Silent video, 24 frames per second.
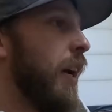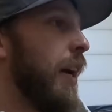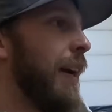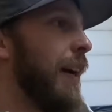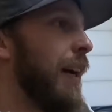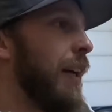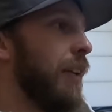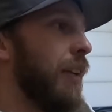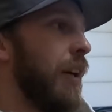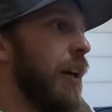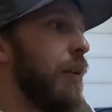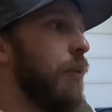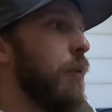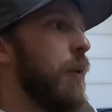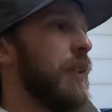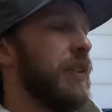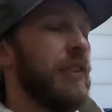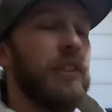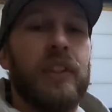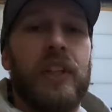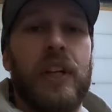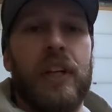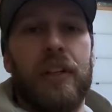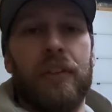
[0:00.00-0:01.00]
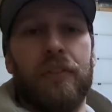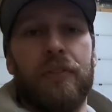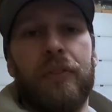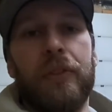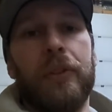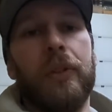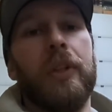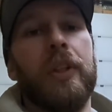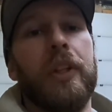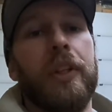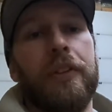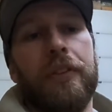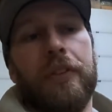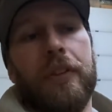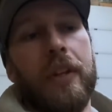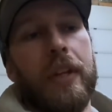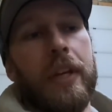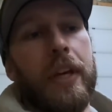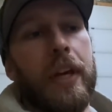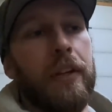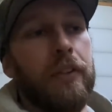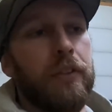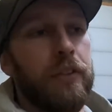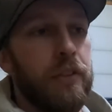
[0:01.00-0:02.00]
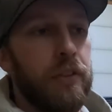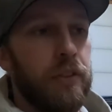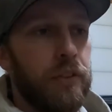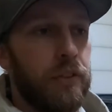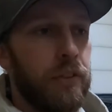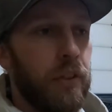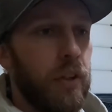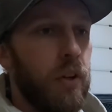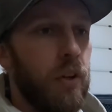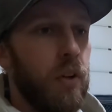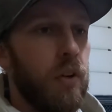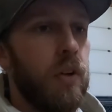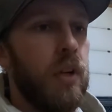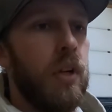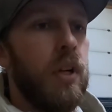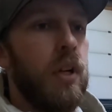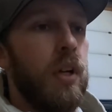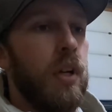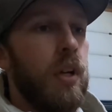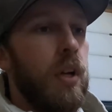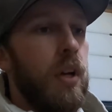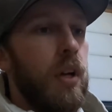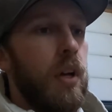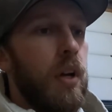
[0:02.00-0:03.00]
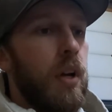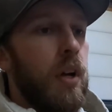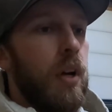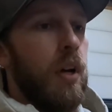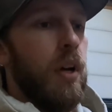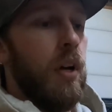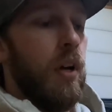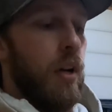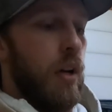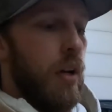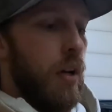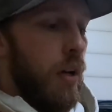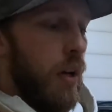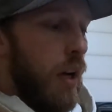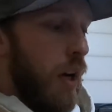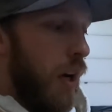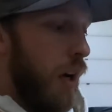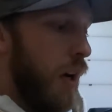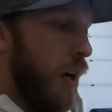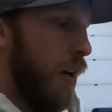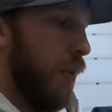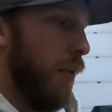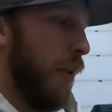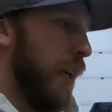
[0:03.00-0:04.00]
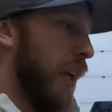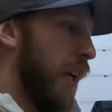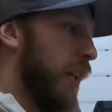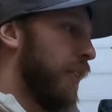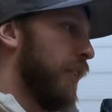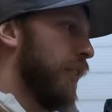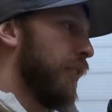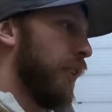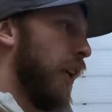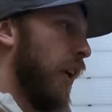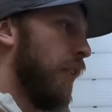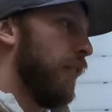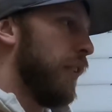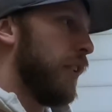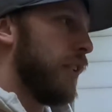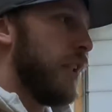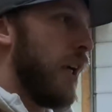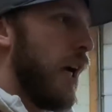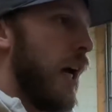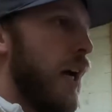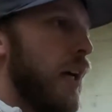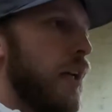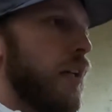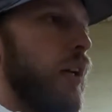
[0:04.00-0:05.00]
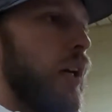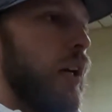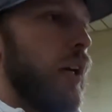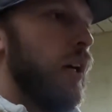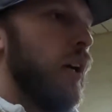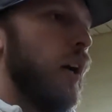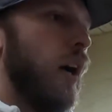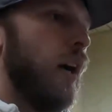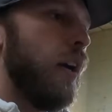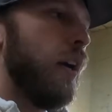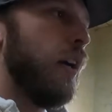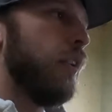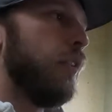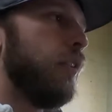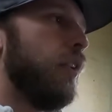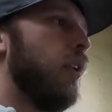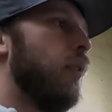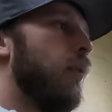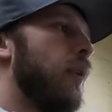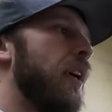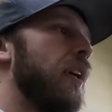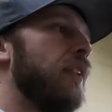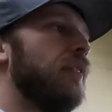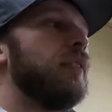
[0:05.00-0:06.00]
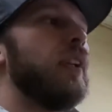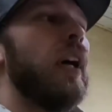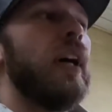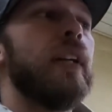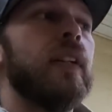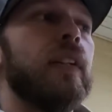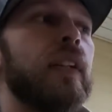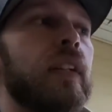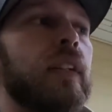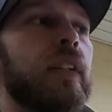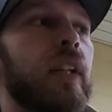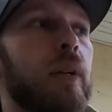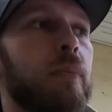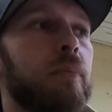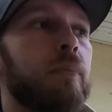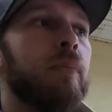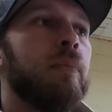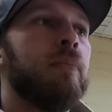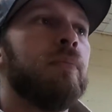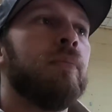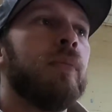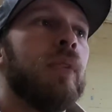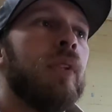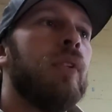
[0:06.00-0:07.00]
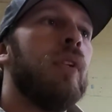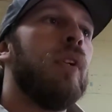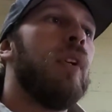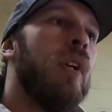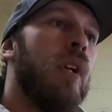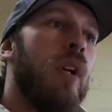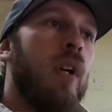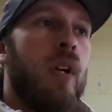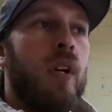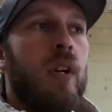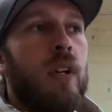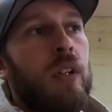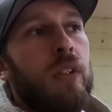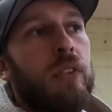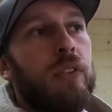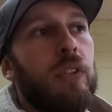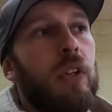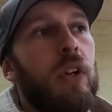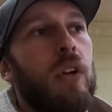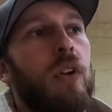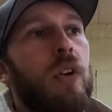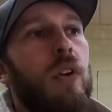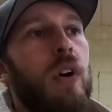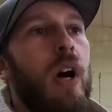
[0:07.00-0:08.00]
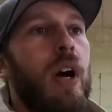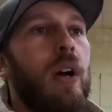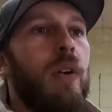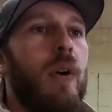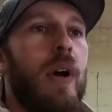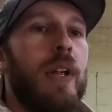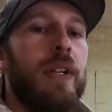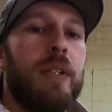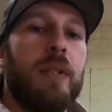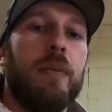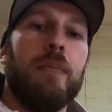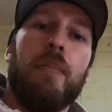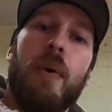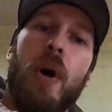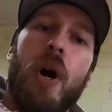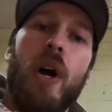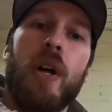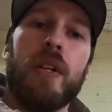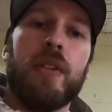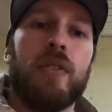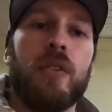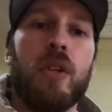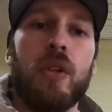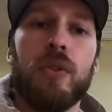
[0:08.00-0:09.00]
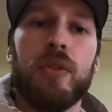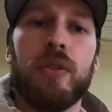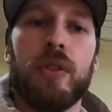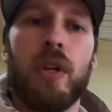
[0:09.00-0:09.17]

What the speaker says: and I wasn't getting fuel into the engine. So when I discovered that, I had no way of tightening them. So I went and bought 2